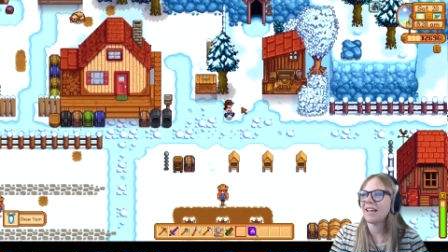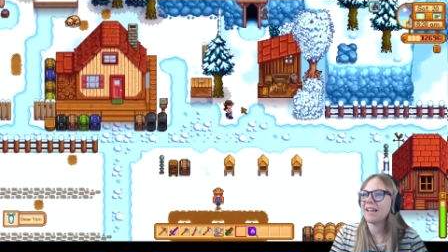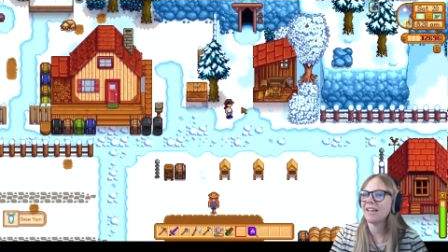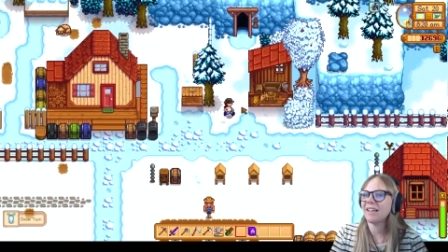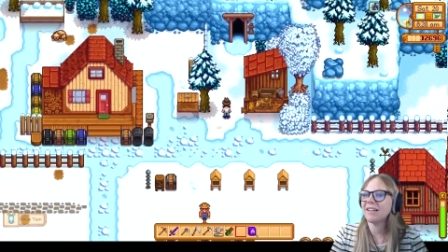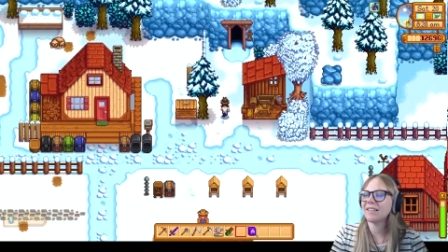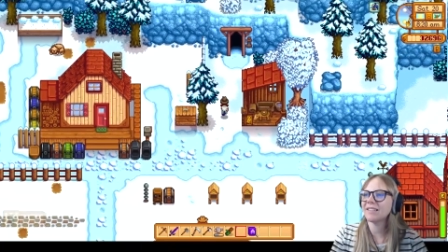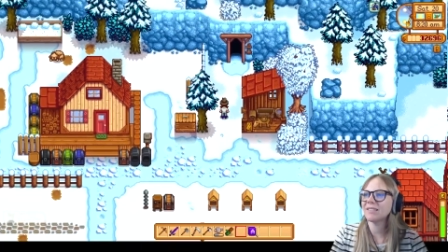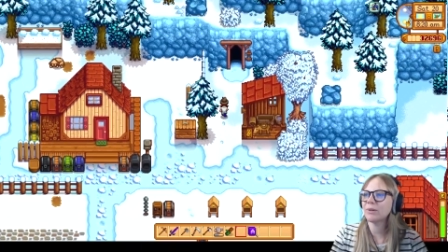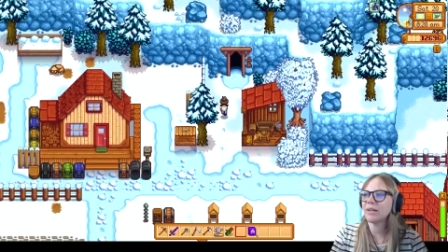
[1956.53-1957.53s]
And
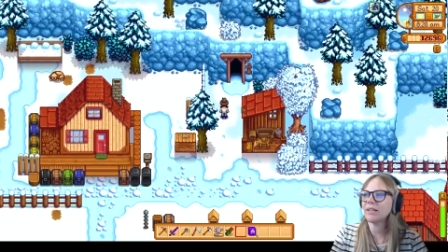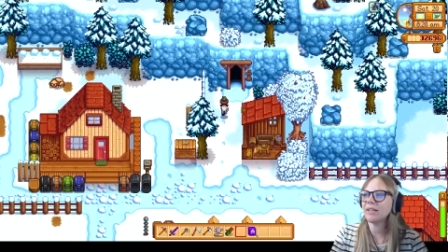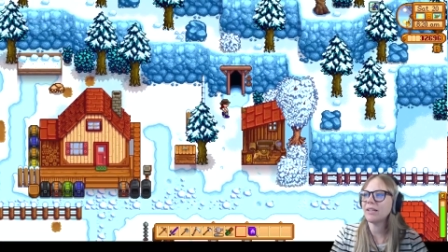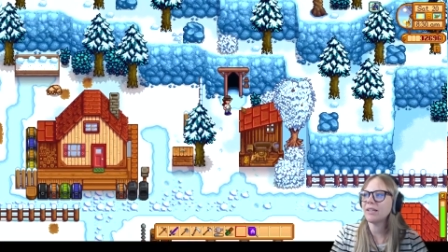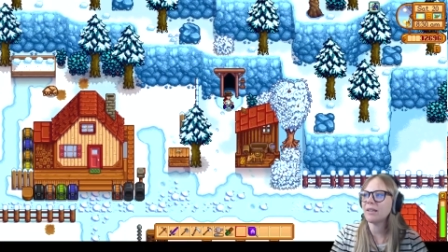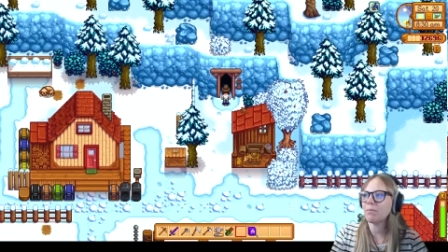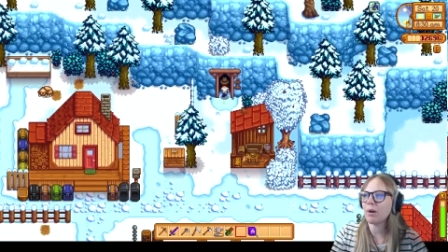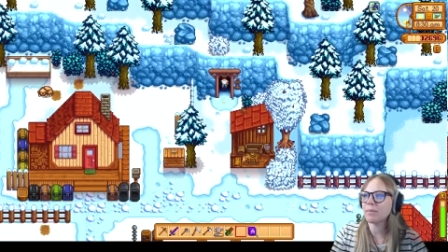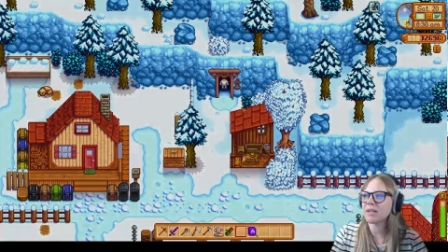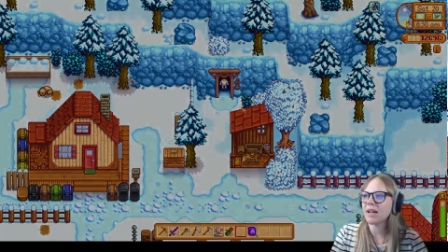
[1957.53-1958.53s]
let's quickly
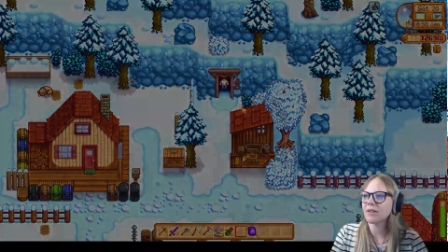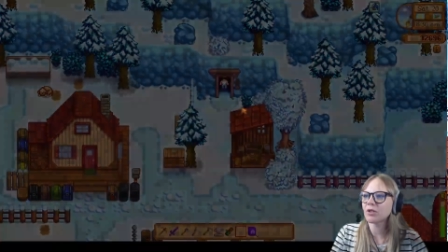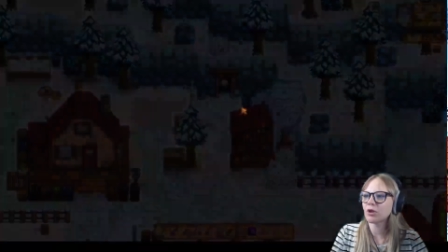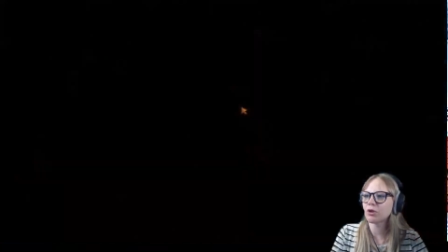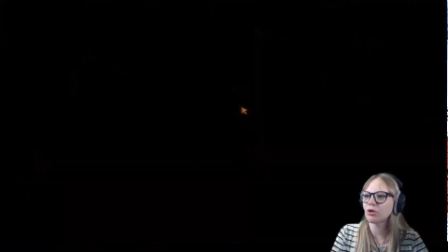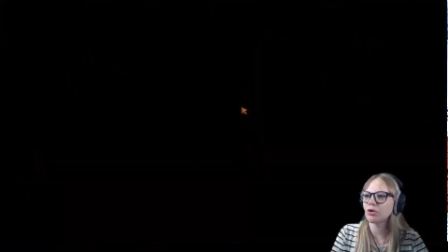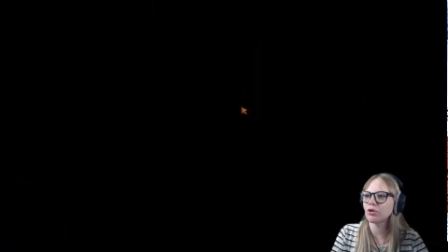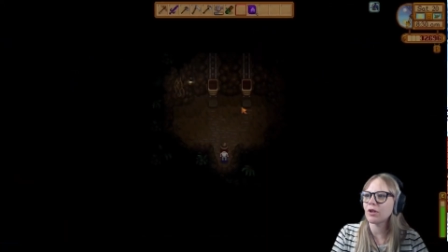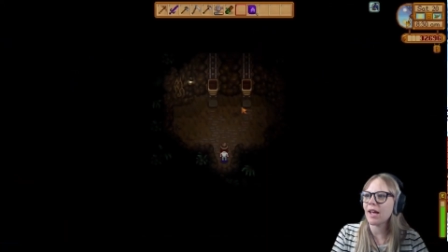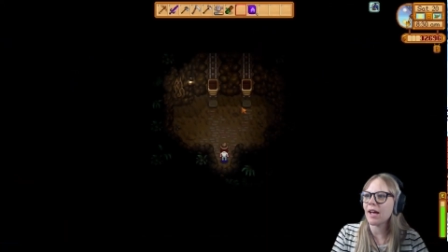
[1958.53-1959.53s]
pop down
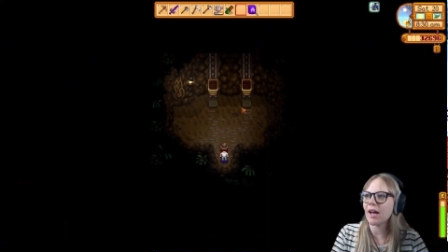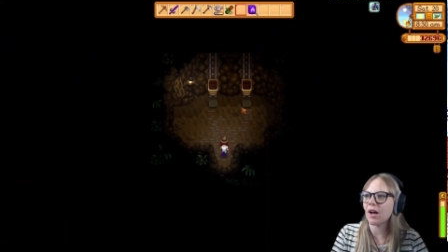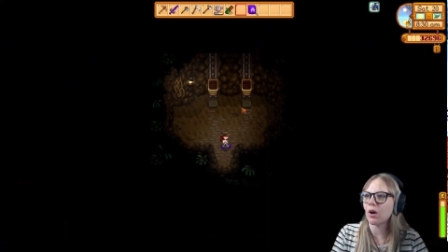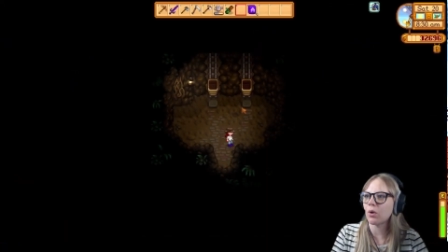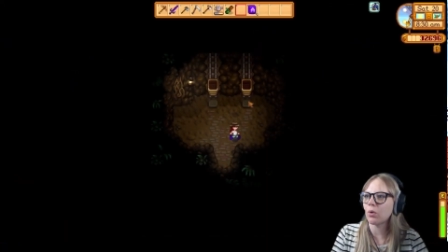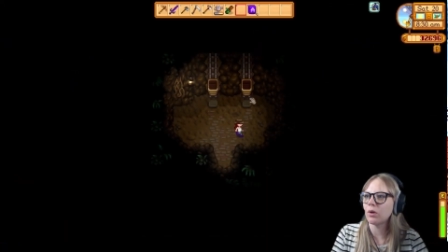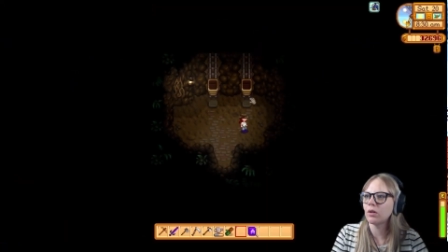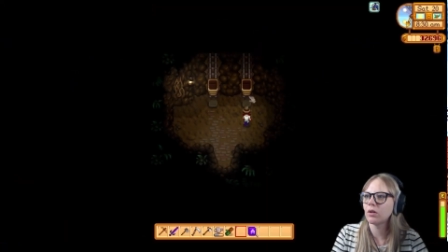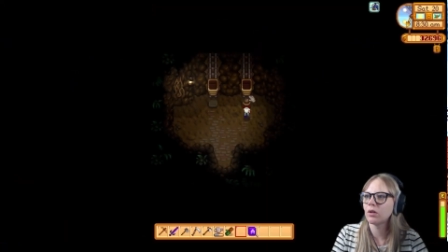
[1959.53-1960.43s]
to our